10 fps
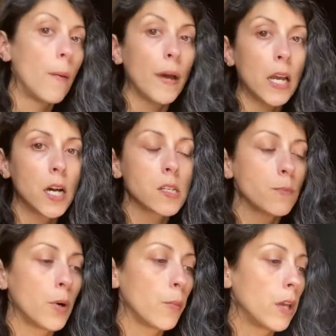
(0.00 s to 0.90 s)
My cousin
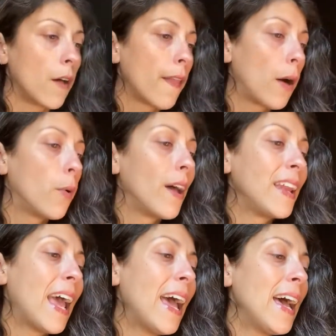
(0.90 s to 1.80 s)
put me on that one
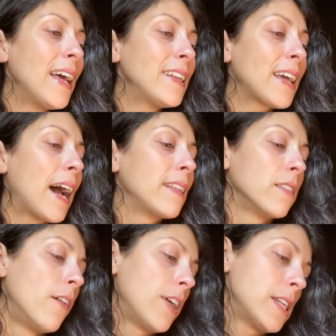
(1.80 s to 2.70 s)
and I
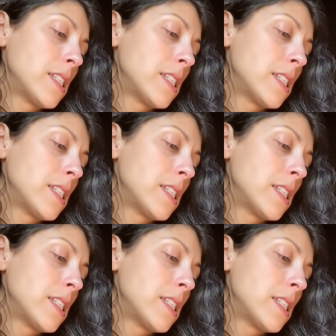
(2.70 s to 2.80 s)
love it.